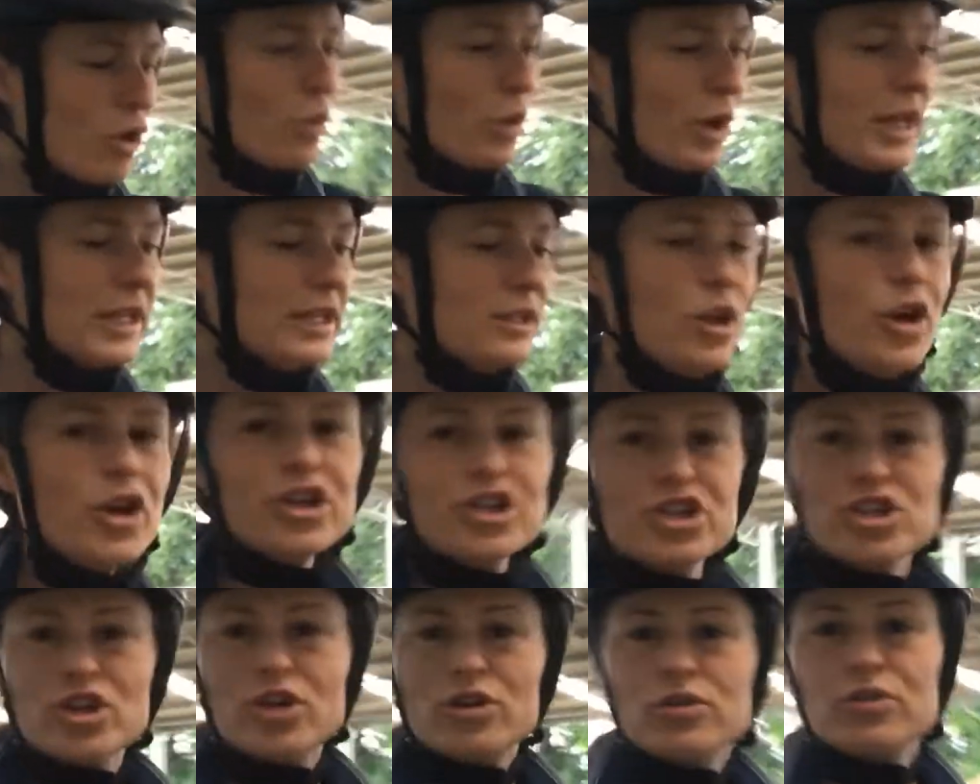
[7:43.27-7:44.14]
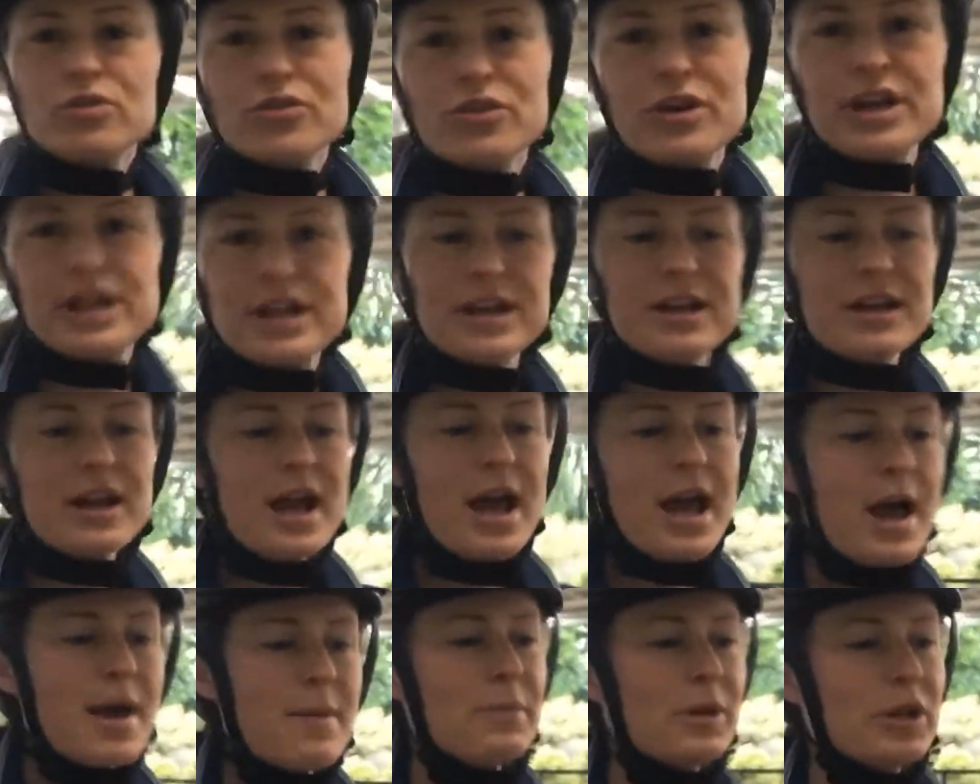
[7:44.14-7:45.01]
we learn shoulder in
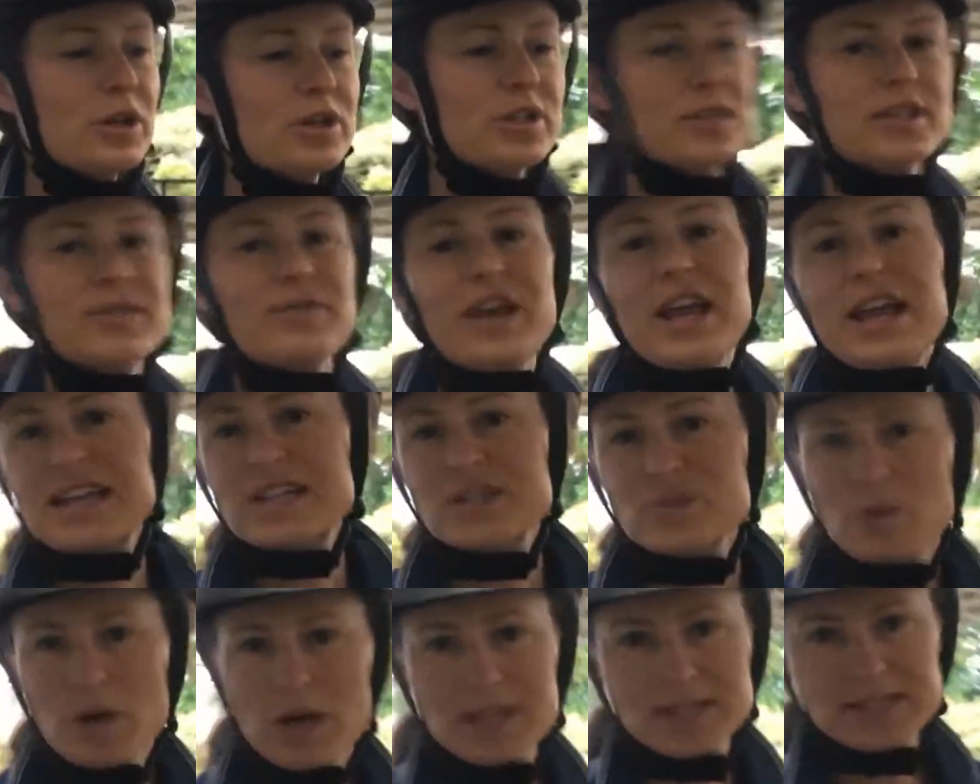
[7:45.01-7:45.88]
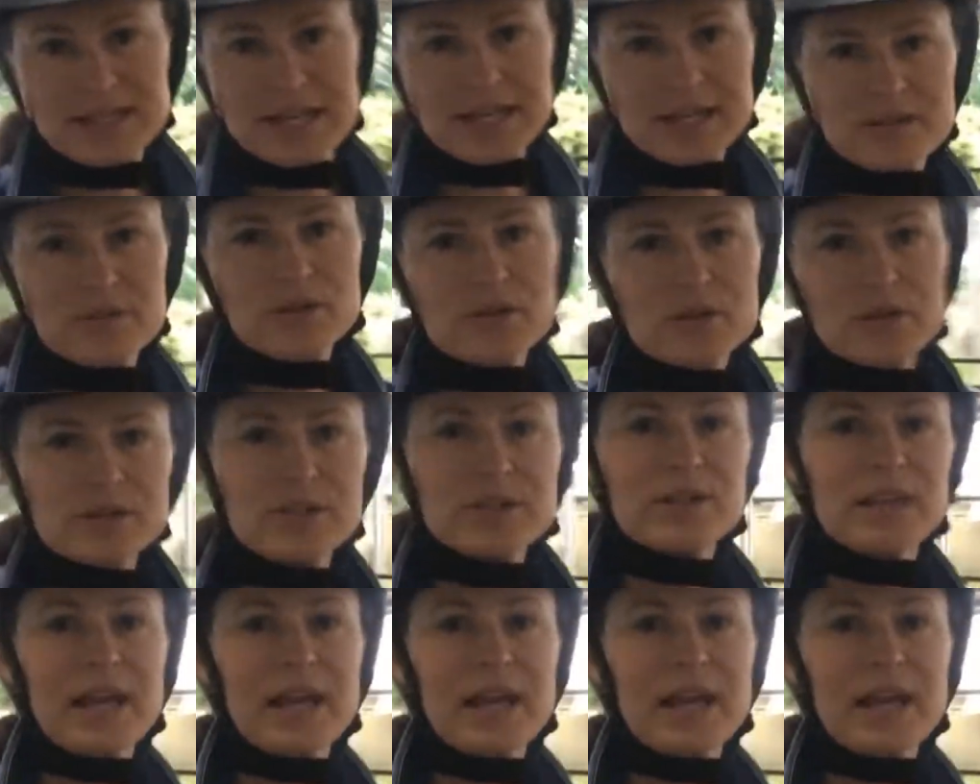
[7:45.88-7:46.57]
because of X, Y, Z.